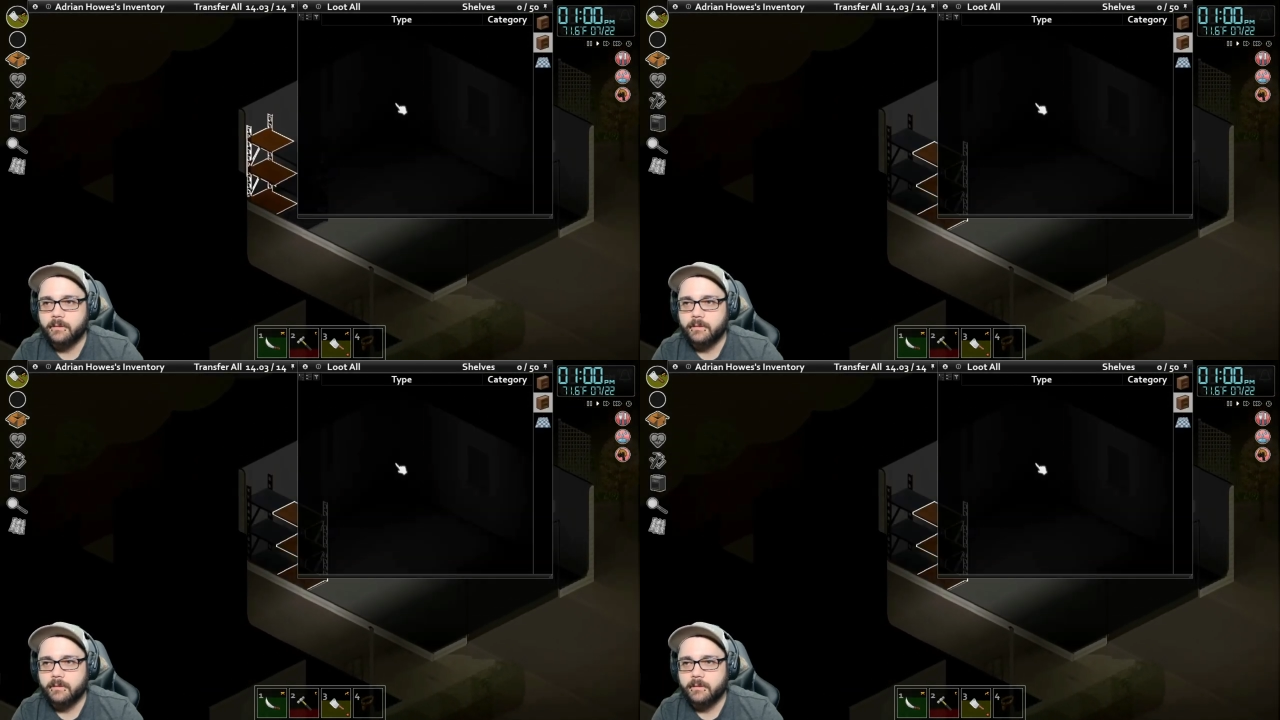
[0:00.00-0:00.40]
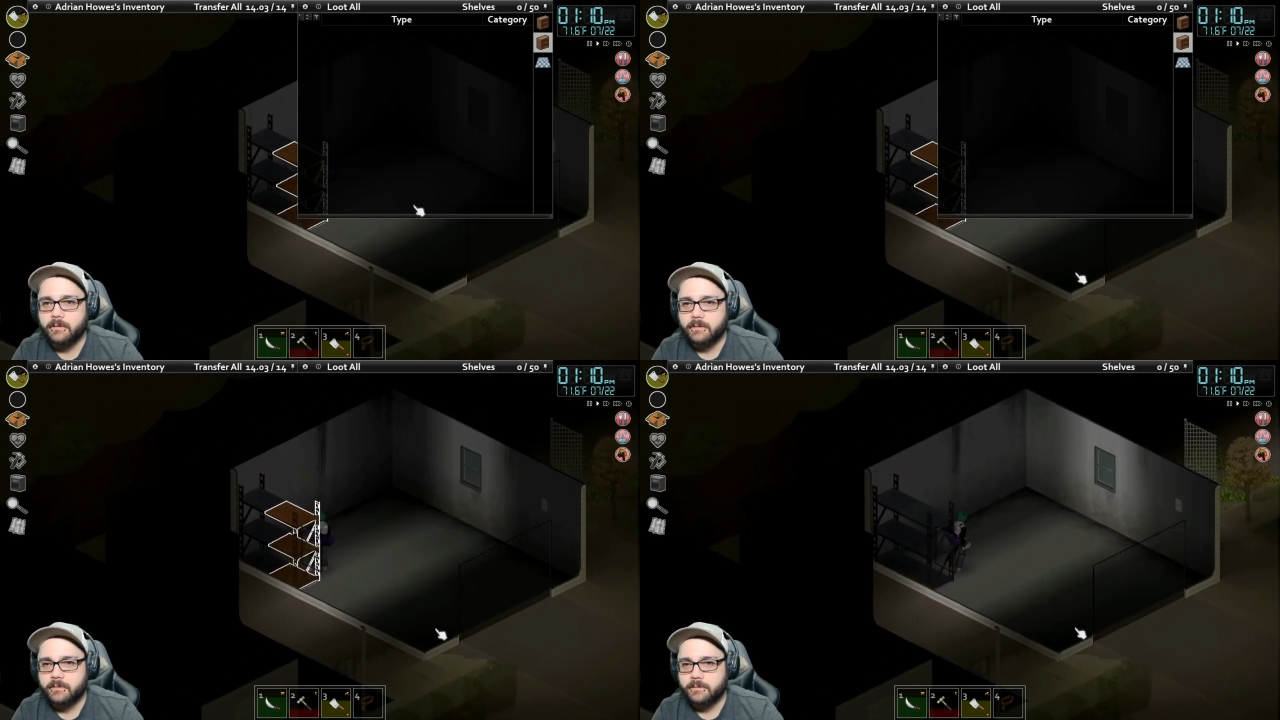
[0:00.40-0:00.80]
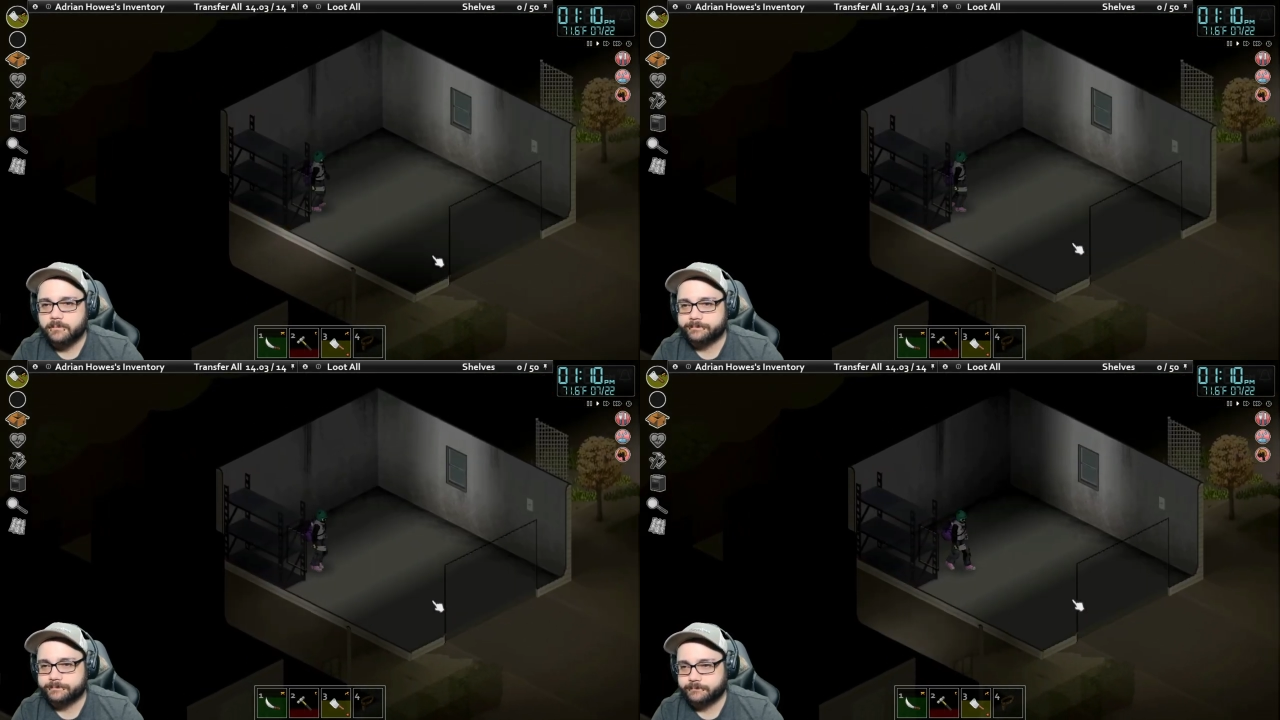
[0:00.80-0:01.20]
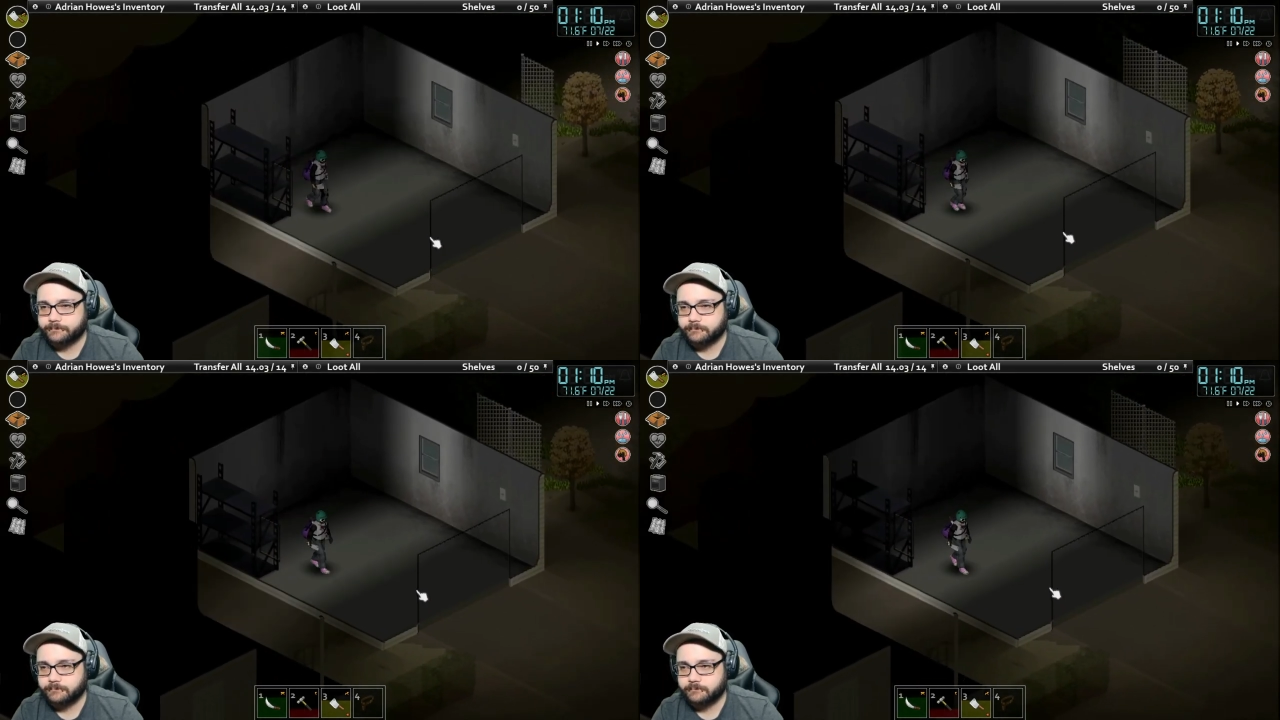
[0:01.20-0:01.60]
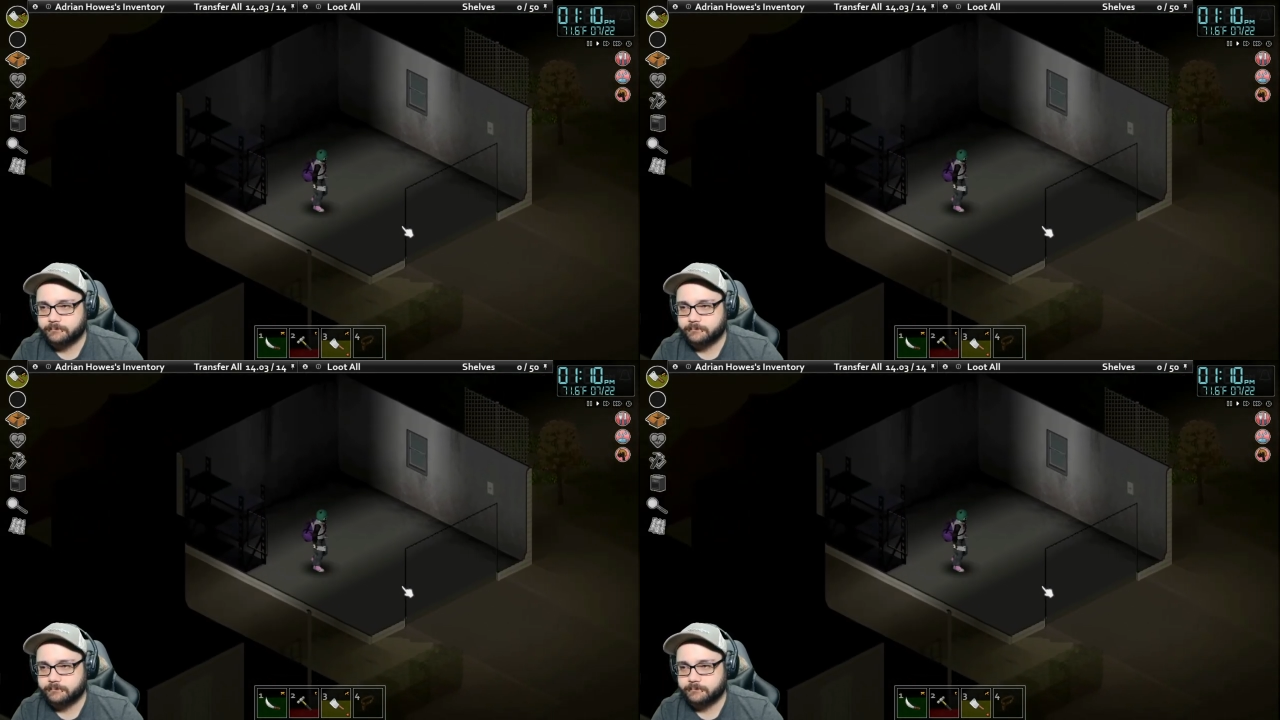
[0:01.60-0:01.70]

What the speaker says: Nothing is said.